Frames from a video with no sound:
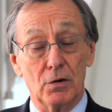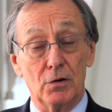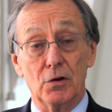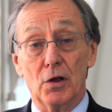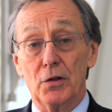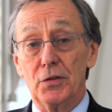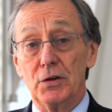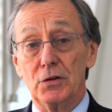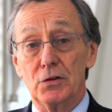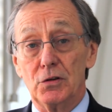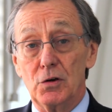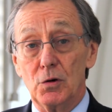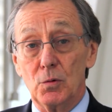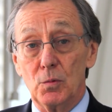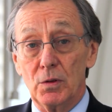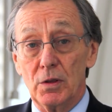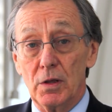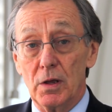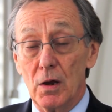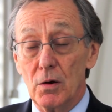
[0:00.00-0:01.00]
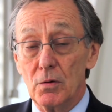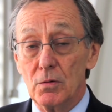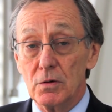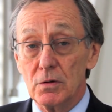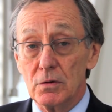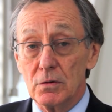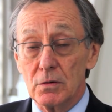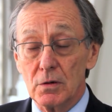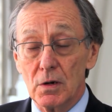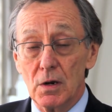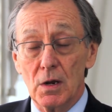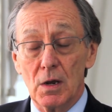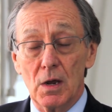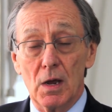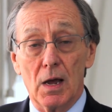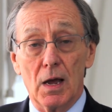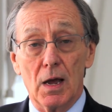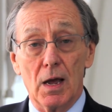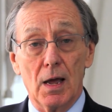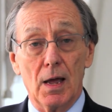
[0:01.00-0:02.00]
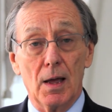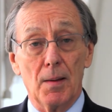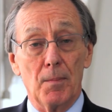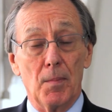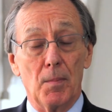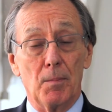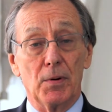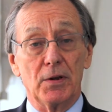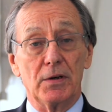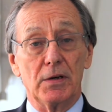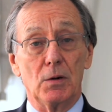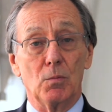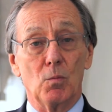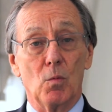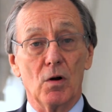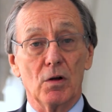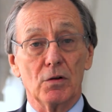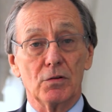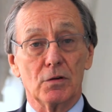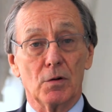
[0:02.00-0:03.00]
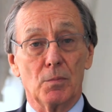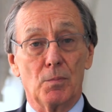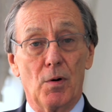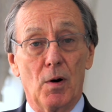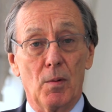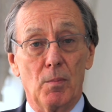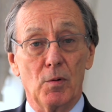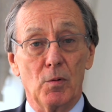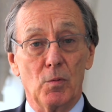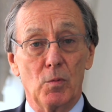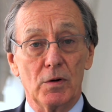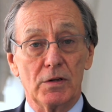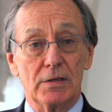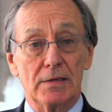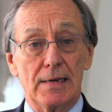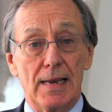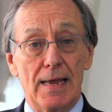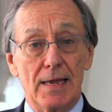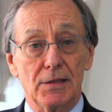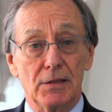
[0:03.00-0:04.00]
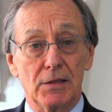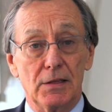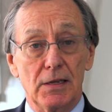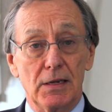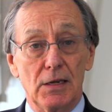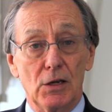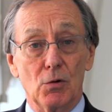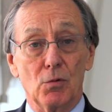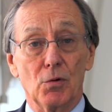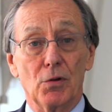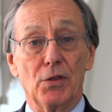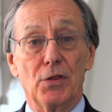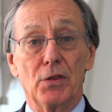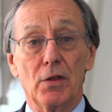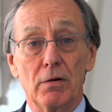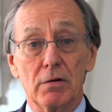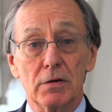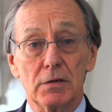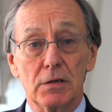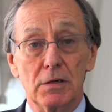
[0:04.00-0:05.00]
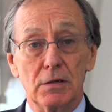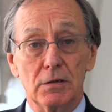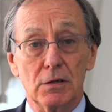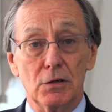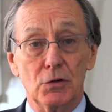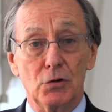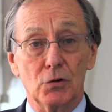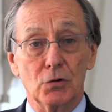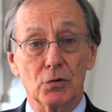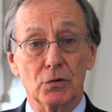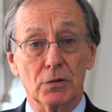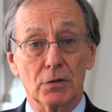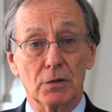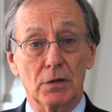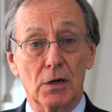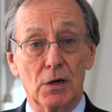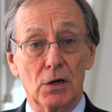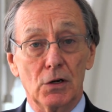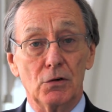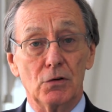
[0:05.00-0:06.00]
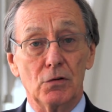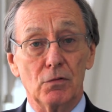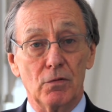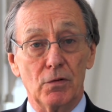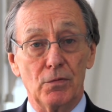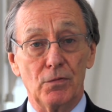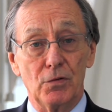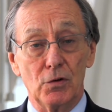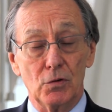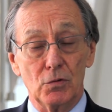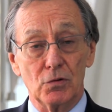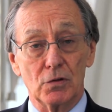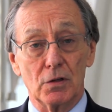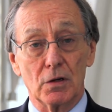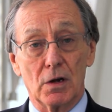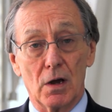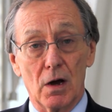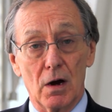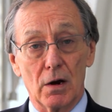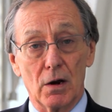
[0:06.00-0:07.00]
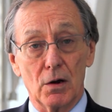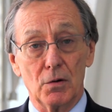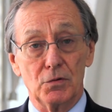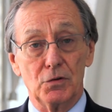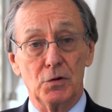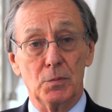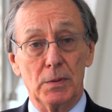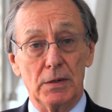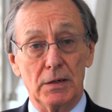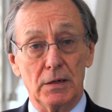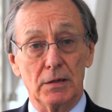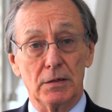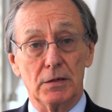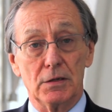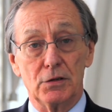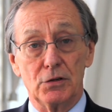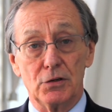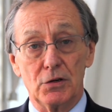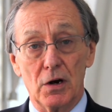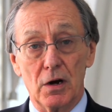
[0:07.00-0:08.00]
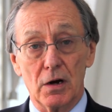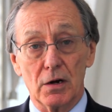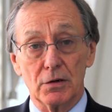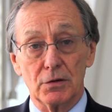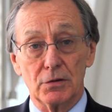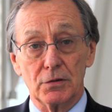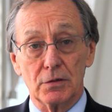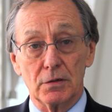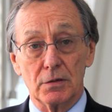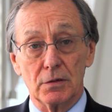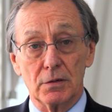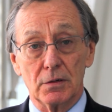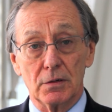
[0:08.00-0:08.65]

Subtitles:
Nothing to do with the owners, but it was a problem which led the authorities in Jordan to refuse the cargo to be discharged.